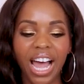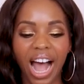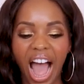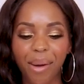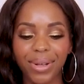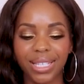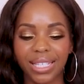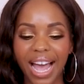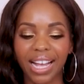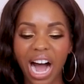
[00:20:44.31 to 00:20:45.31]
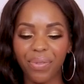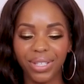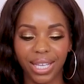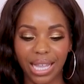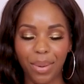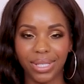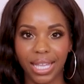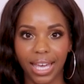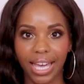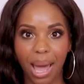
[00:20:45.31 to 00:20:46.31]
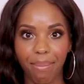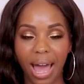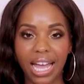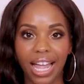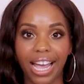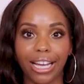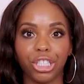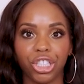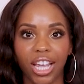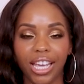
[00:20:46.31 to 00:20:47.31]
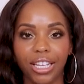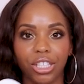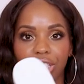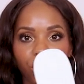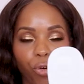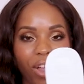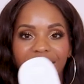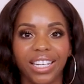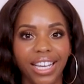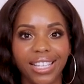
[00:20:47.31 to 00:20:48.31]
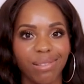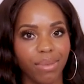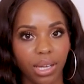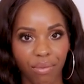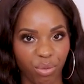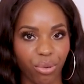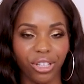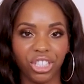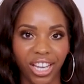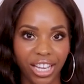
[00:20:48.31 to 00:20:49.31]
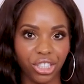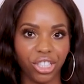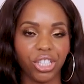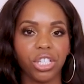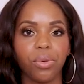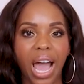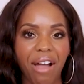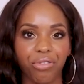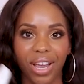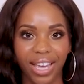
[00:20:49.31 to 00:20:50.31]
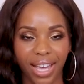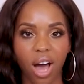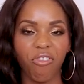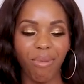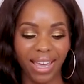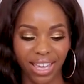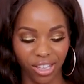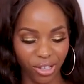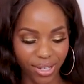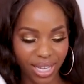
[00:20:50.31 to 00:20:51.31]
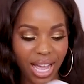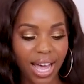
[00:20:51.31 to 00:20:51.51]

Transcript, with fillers: I got these because I was thinking I might like change or like need something comfortable to change into after I kick off my heels,